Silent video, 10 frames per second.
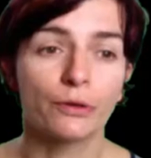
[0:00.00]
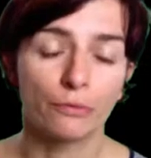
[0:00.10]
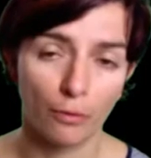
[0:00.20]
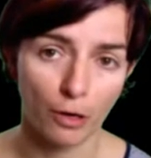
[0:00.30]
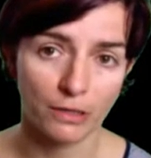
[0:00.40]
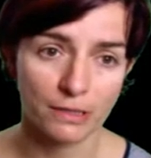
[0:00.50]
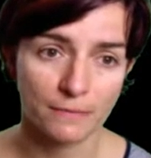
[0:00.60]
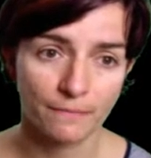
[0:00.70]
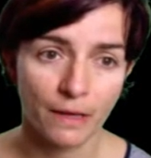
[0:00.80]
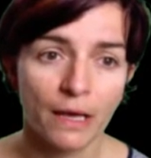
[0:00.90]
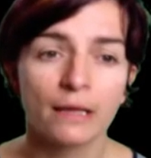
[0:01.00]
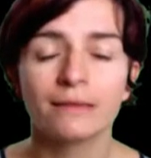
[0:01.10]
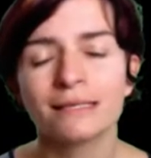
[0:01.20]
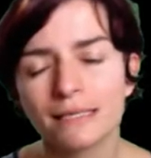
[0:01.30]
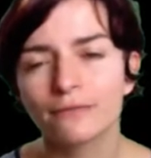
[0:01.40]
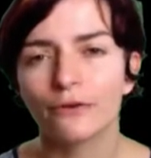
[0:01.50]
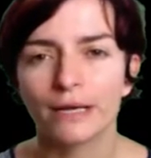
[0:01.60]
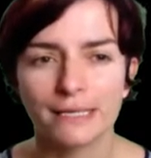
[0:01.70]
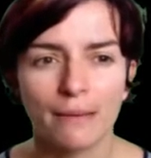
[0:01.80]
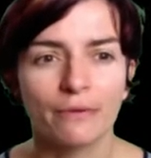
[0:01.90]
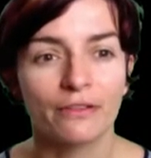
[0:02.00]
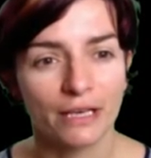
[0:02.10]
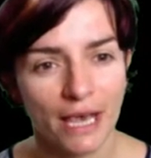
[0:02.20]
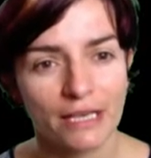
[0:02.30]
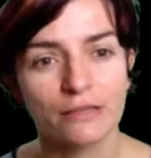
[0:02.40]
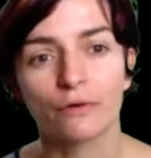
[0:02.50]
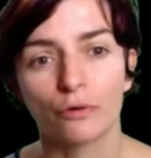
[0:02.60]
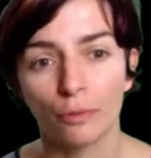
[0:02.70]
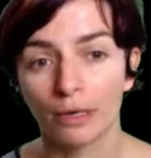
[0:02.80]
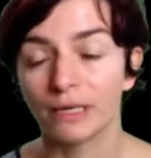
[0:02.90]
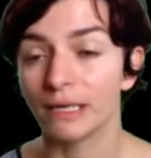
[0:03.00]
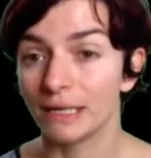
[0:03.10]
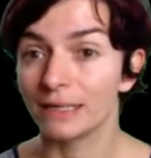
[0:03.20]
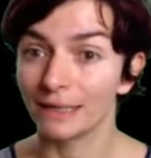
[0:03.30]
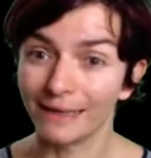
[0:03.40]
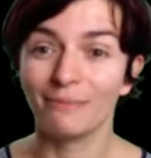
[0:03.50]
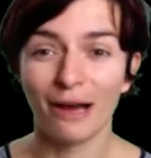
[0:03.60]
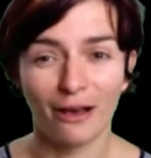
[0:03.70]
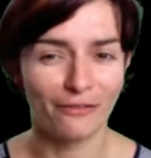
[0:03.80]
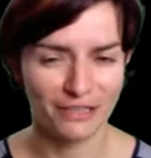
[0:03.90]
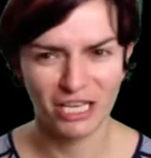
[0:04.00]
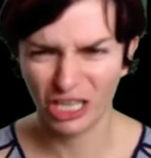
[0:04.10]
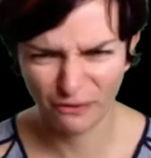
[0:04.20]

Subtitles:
with robots. This is, for example, the case of a robot needed to clean my office.